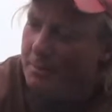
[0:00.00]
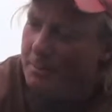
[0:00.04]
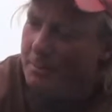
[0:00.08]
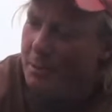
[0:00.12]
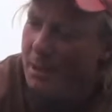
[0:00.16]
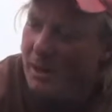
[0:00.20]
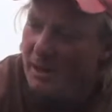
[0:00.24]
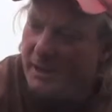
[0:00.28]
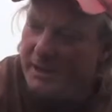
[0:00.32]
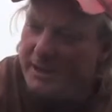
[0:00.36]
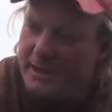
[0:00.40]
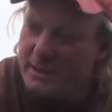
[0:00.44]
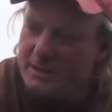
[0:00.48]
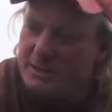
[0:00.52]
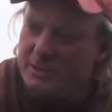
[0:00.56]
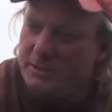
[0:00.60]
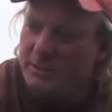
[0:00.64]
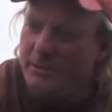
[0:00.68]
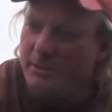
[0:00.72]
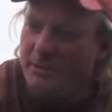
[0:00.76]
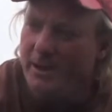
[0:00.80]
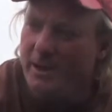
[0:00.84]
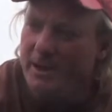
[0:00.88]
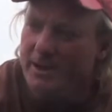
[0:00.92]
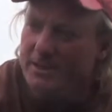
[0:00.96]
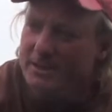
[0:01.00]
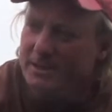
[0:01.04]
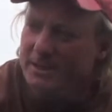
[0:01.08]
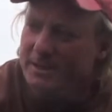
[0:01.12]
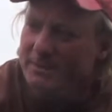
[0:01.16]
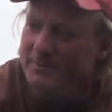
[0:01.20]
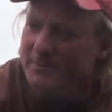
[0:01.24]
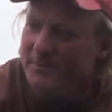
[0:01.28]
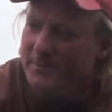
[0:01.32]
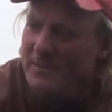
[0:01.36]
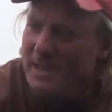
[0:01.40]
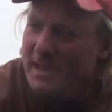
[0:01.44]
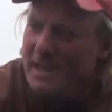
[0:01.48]
polyester resin
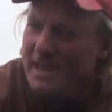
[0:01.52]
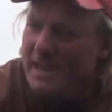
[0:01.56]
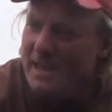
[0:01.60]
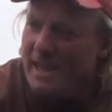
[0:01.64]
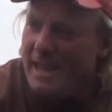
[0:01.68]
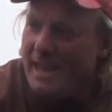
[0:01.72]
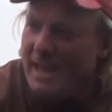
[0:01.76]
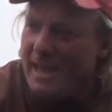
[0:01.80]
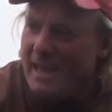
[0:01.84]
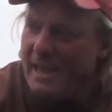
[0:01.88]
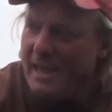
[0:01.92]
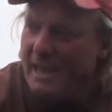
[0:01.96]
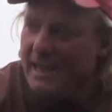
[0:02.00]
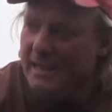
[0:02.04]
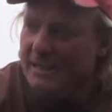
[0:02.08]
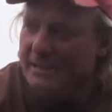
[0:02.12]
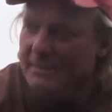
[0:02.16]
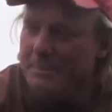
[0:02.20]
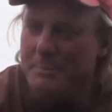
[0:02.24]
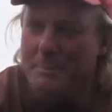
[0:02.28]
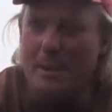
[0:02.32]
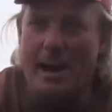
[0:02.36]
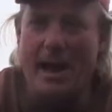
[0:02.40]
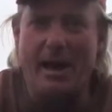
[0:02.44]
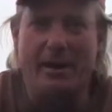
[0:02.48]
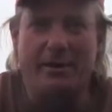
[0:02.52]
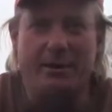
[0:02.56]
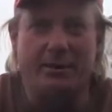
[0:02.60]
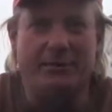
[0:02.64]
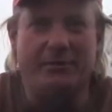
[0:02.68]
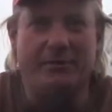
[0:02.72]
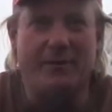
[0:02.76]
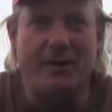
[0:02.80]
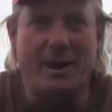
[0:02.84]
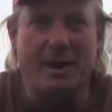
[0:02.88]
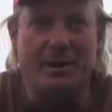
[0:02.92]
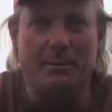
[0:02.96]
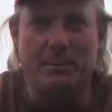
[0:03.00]
and powdered
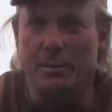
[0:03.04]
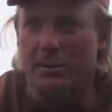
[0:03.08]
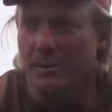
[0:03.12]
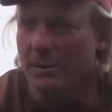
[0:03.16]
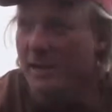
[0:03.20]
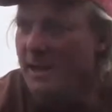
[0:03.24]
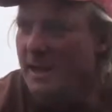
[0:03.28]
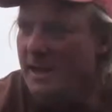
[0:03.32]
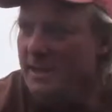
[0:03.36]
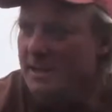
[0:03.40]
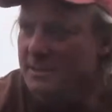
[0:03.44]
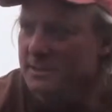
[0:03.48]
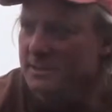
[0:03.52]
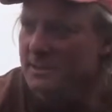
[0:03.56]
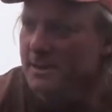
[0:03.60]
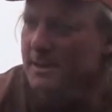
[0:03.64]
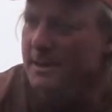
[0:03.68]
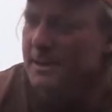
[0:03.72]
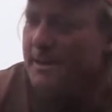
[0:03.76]
fiberglass.